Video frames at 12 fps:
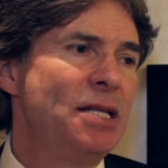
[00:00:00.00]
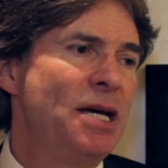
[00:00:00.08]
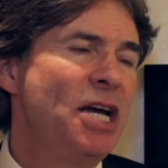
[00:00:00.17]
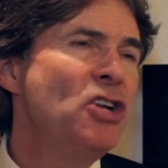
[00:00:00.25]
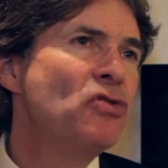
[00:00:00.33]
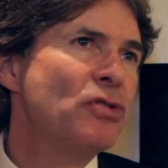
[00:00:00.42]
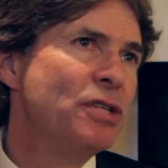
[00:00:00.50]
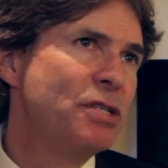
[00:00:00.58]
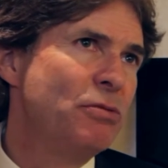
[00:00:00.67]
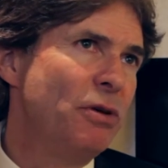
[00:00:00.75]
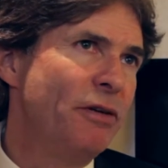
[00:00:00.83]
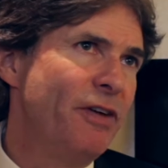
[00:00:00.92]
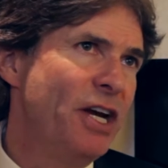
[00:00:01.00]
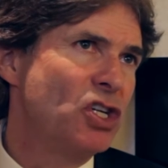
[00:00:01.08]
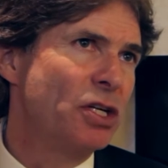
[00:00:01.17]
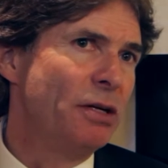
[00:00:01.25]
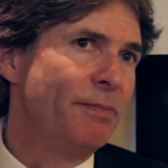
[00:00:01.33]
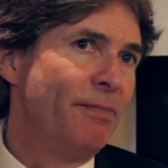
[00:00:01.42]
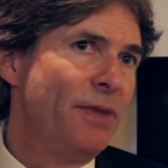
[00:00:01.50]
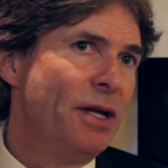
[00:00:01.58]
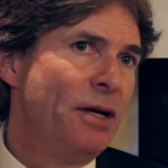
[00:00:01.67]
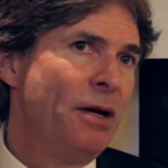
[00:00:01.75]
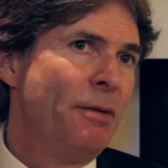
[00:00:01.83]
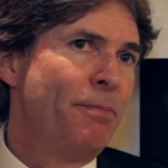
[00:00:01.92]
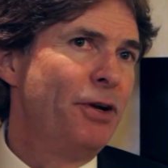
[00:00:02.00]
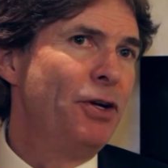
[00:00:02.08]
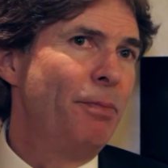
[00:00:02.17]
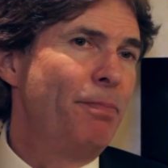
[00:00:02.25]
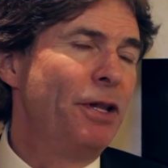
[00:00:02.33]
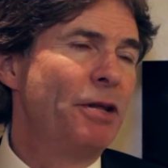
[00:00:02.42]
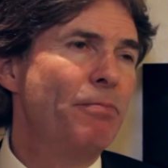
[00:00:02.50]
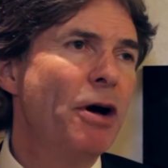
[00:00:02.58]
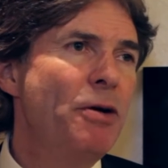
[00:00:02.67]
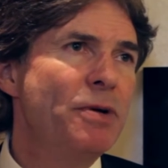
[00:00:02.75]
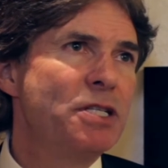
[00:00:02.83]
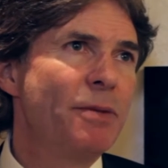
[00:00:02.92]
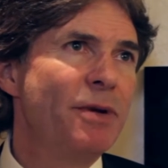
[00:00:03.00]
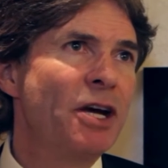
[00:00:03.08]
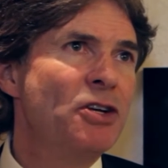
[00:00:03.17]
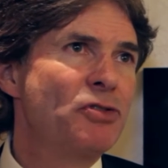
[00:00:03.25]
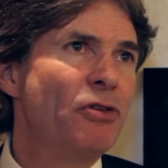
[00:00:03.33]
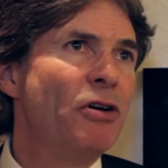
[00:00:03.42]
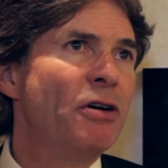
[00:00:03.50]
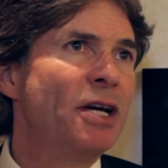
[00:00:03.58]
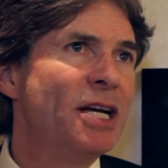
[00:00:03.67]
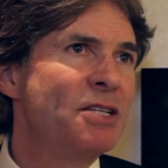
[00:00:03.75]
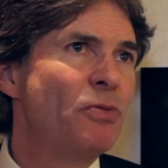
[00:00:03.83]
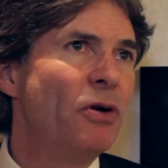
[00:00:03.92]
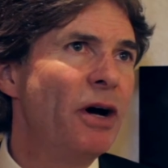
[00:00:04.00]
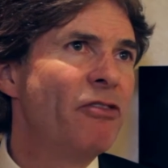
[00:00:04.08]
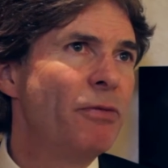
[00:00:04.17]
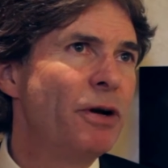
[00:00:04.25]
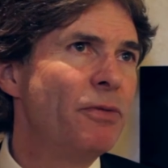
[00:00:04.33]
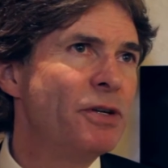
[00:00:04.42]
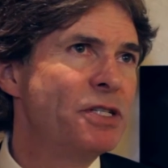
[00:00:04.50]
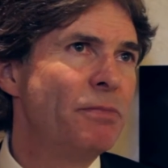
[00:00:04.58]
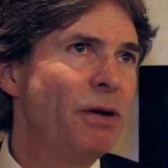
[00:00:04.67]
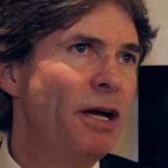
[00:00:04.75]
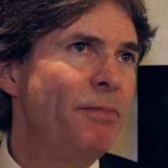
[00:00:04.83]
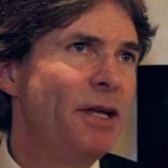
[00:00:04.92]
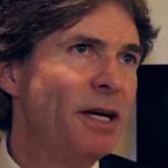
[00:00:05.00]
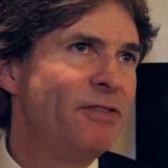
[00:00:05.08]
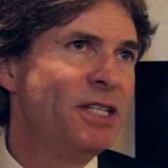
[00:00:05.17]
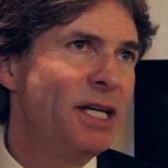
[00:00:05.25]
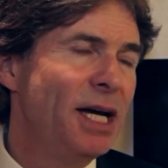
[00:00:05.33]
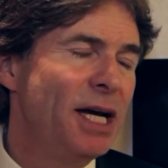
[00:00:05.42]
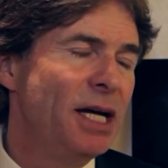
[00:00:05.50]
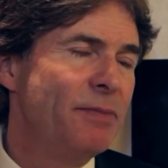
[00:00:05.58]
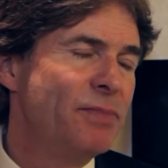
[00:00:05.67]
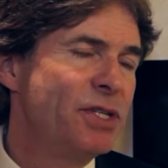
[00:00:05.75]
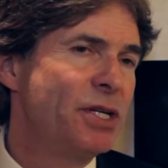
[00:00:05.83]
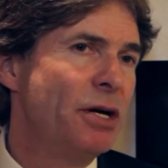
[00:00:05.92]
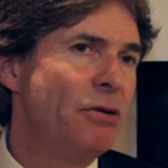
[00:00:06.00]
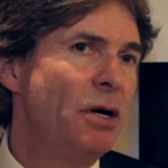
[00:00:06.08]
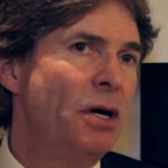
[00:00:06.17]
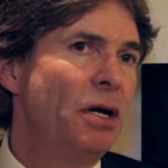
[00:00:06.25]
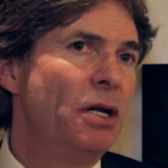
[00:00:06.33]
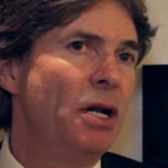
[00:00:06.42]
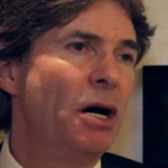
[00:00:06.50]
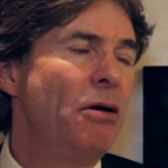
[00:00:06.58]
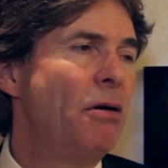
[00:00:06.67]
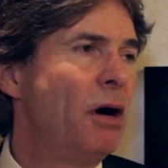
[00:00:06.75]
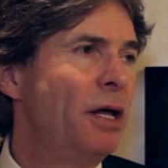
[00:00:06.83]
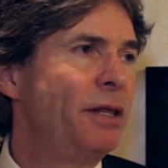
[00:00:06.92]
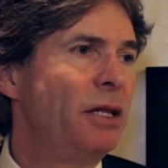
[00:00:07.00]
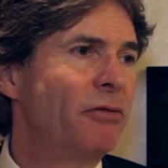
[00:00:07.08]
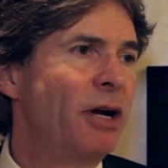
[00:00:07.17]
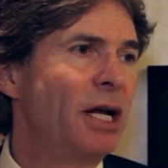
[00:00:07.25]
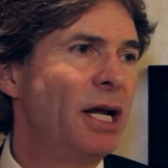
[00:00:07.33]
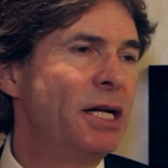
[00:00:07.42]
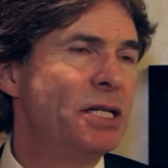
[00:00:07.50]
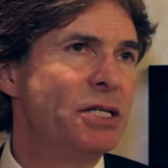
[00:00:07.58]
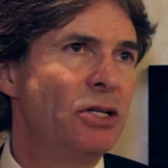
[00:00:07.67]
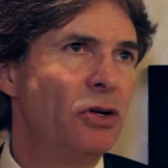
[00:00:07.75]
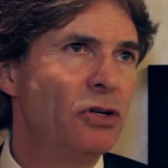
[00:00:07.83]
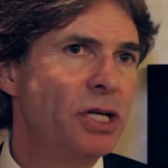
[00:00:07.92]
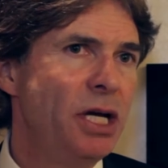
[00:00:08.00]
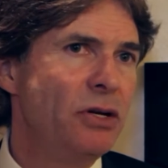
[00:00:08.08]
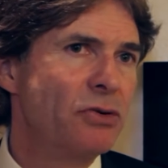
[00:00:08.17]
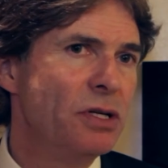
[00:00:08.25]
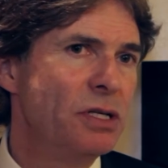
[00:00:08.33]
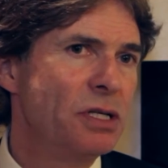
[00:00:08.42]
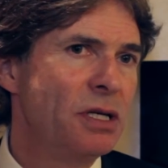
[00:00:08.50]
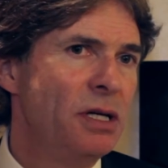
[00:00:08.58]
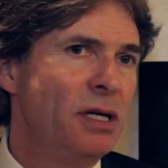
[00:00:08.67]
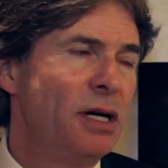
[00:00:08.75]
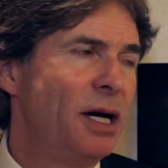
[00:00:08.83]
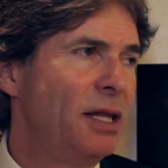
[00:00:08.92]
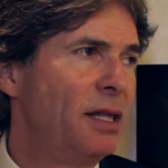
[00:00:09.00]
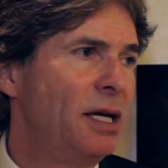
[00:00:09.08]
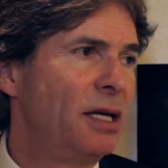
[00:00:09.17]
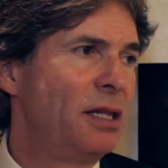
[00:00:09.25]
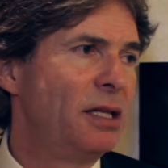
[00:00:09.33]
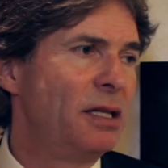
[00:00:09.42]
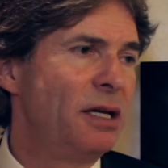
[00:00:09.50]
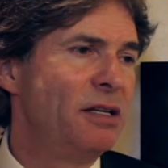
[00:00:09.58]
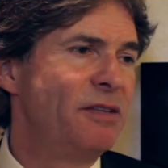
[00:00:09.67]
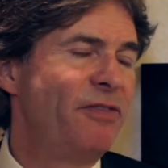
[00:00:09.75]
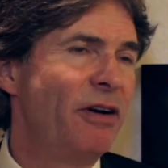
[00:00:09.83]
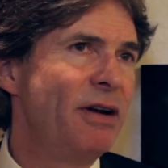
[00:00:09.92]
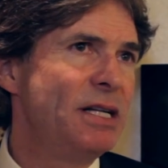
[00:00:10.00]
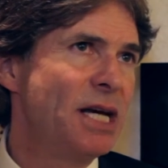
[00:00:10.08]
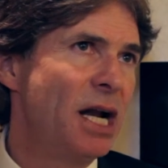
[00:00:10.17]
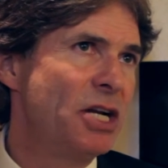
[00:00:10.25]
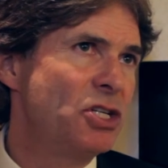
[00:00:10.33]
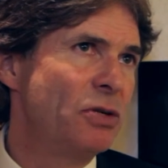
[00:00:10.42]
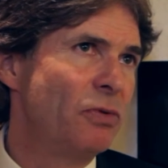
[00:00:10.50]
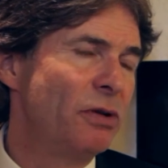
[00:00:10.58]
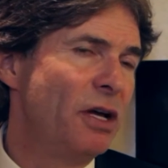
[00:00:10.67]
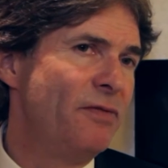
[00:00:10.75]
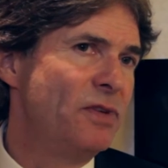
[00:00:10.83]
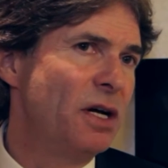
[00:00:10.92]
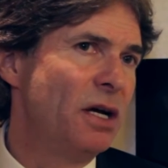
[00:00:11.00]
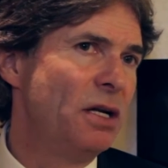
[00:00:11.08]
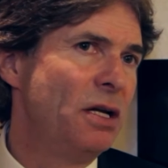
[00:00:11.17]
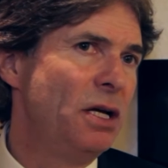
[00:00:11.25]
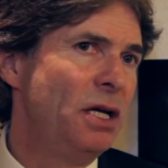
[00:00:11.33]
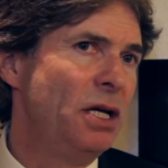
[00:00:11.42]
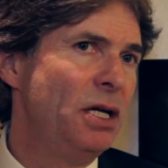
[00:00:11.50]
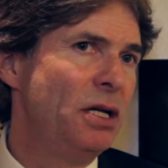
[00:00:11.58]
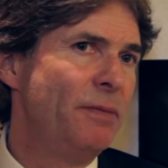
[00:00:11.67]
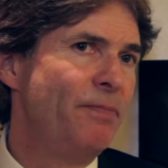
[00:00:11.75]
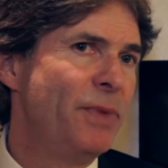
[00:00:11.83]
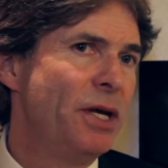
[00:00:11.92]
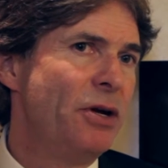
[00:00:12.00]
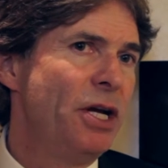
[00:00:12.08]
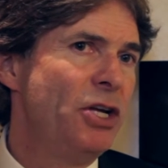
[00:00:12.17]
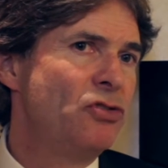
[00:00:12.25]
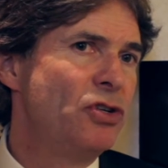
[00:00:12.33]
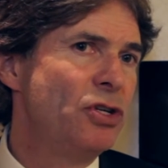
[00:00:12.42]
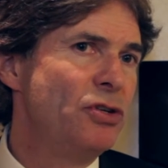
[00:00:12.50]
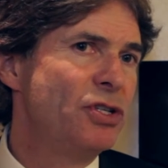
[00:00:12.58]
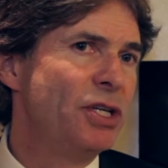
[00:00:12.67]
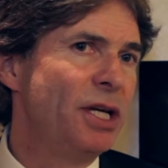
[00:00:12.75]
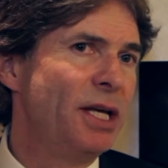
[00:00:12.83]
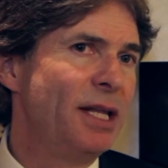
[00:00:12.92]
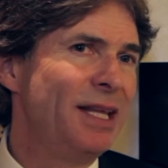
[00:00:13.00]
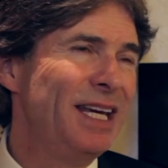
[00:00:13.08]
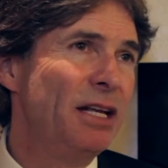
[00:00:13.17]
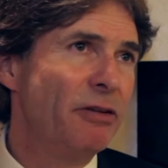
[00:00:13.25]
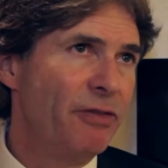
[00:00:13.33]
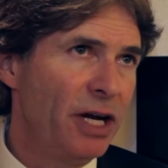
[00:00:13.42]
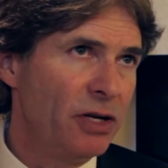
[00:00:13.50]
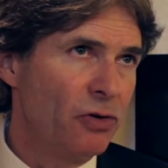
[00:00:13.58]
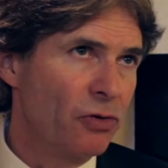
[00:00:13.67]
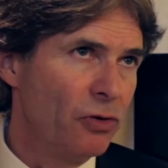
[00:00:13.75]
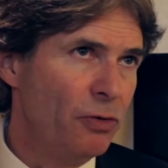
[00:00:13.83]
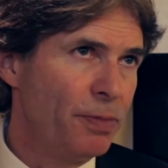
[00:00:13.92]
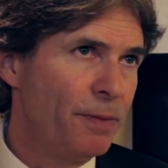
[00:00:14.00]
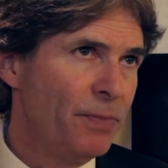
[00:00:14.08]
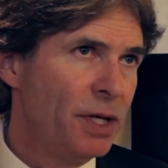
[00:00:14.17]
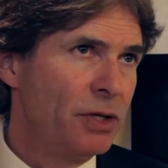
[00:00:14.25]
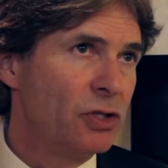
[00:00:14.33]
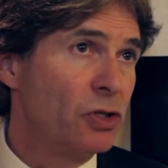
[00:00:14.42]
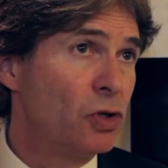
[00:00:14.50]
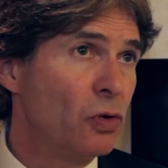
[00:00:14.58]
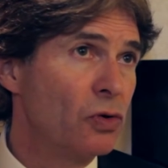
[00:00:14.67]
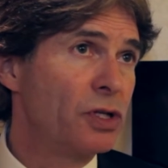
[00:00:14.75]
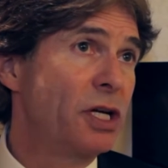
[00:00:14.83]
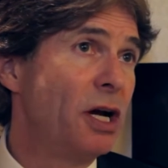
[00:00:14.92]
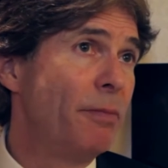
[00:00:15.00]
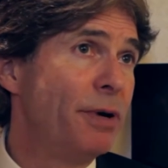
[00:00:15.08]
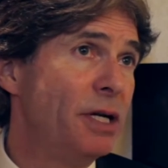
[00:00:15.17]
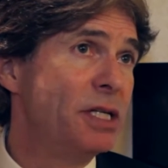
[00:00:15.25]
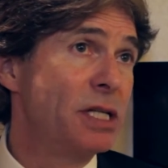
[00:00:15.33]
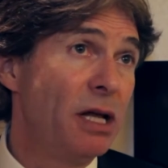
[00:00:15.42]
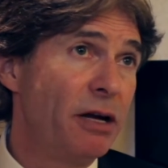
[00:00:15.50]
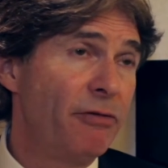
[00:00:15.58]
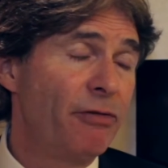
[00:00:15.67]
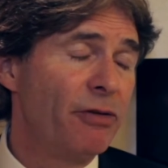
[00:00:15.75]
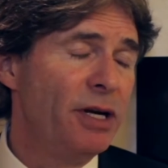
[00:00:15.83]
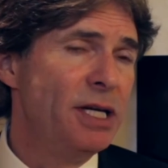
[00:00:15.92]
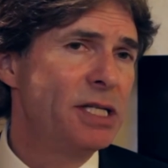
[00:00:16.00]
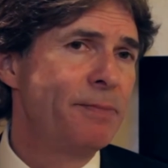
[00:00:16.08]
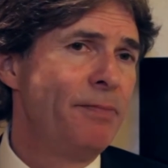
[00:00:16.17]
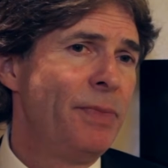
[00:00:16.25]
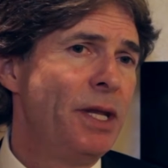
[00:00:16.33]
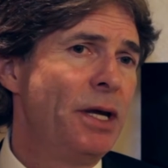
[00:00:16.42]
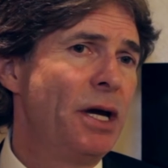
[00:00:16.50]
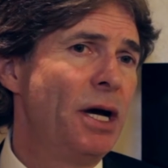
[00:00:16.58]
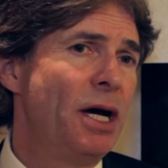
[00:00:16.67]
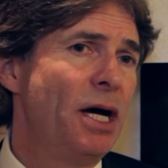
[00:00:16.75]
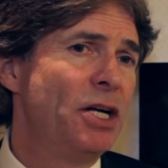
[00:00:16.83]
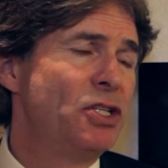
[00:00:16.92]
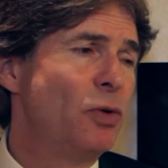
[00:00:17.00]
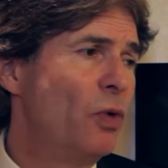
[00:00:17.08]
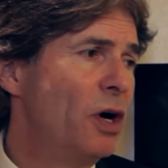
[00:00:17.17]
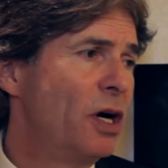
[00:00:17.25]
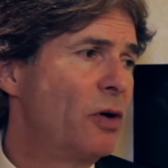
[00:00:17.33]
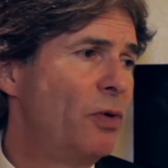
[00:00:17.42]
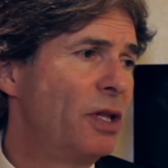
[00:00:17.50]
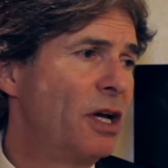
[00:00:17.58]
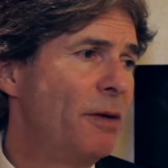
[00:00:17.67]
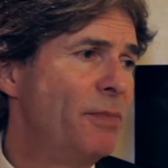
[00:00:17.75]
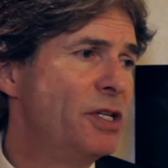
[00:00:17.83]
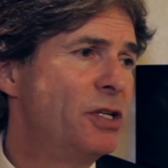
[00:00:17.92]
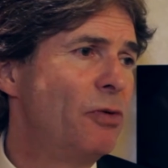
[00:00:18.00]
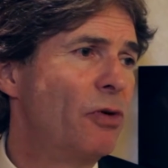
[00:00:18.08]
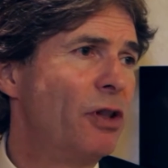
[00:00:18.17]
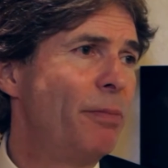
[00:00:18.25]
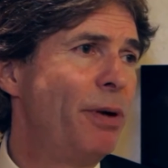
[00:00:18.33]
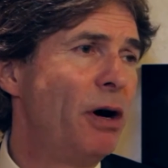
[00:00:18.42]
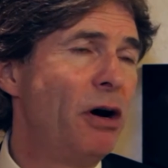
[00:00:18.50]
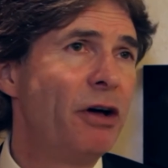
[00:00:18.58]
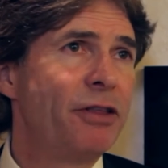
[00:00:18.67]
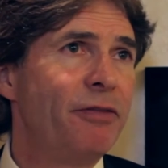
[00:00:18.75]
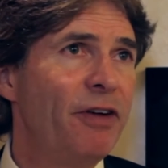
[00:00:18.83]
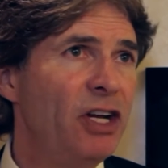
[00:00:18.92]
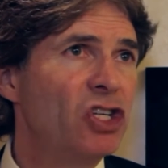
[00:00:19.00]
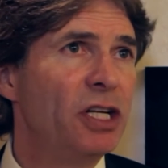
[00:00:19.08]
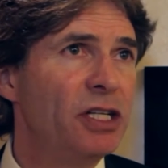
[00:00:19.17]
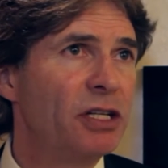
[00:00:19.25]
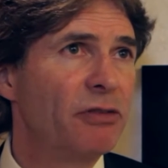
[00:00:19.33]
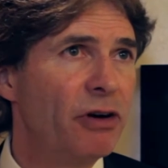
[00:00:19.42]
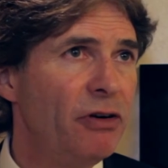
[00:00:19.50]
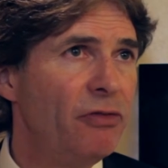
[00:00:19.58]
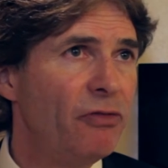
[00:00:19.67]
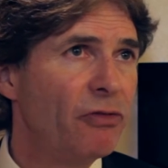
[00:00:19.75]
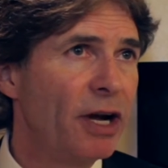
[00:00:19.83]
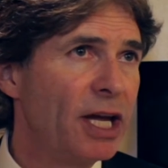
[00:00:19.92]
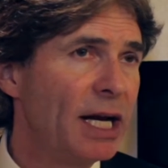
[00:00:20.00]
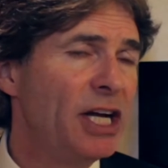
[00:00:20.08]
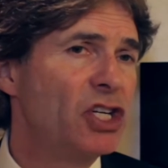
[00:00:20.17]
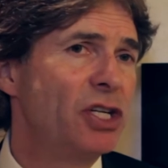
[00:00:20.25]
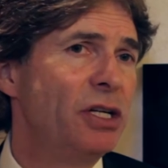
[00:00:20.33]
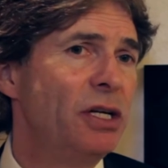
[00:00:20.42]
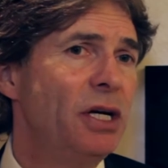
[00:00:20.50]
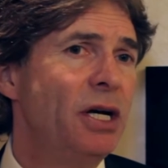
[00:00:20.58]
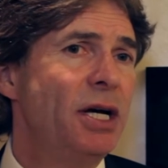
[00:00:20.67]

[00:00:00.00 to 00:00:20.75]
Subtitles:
hindrance to innovation. But the moment something goes wrong, guess what? Everybody wants to blame the FCA. So no, I think the regulators are not a hindrance. I think that it's very intelligent what they've done in introducing the Innovate group to talk to companies like ffrees, to work with companies who are on the path eventually to their own regulation,